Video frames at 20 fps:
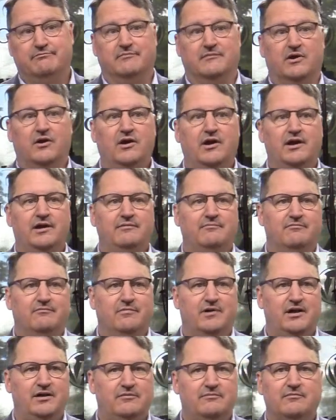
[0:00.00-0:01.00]
All right,
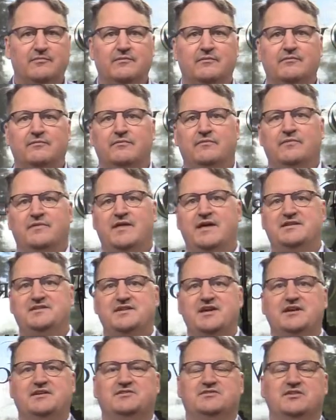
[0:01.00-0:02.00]
well, that
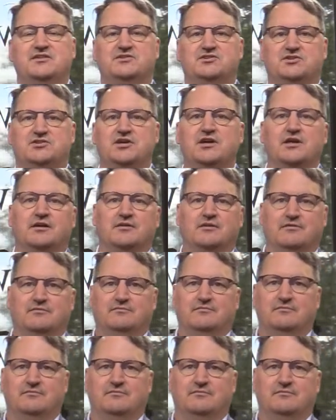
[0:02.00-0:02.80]
takes this sheet.